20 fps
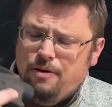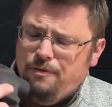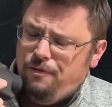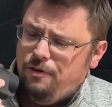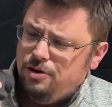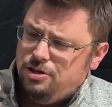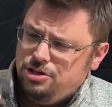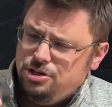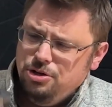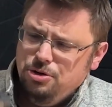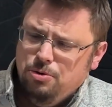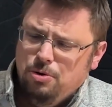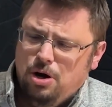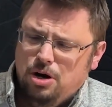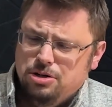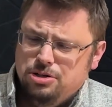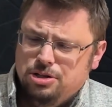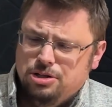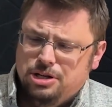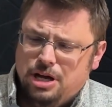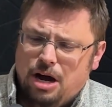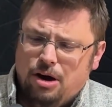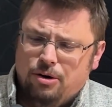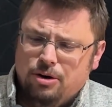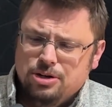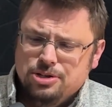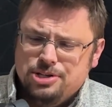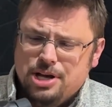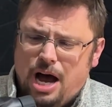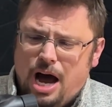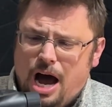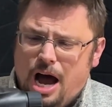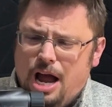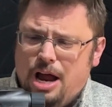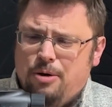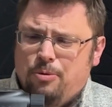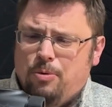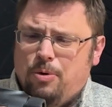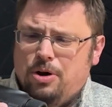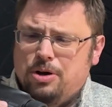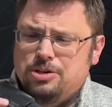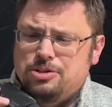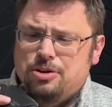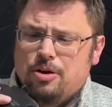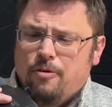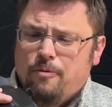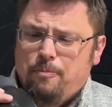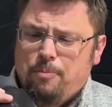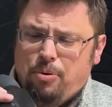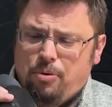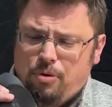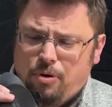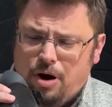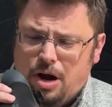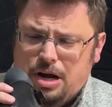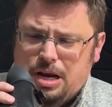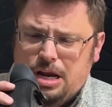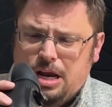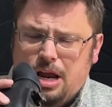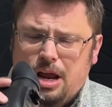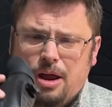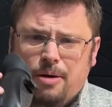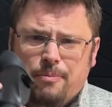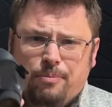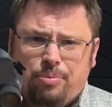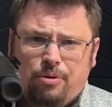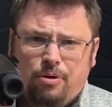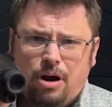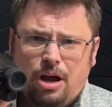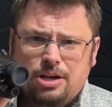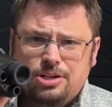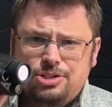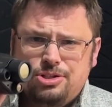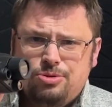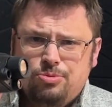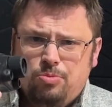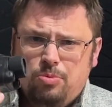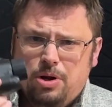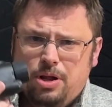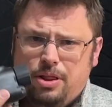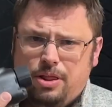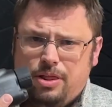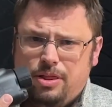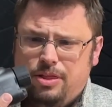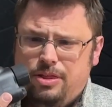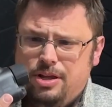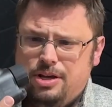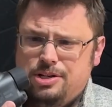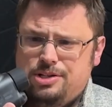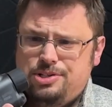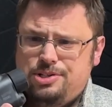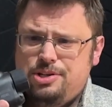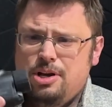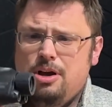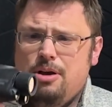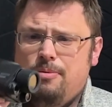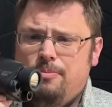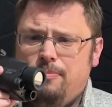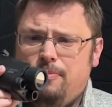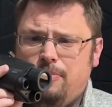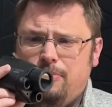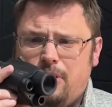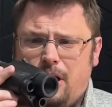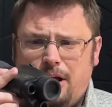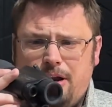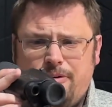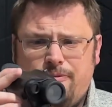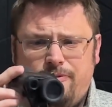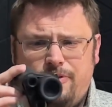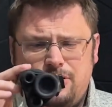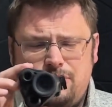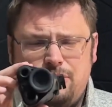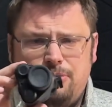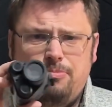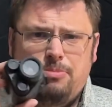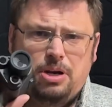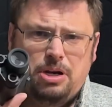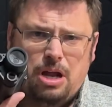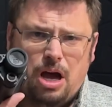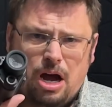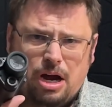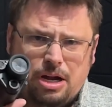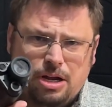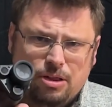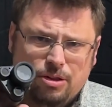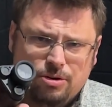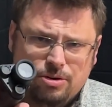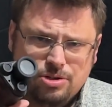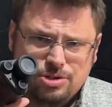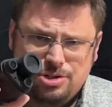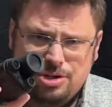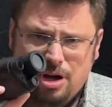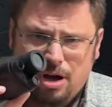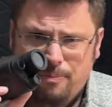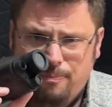And for $200, I was pretty impressed with this night vision monocular's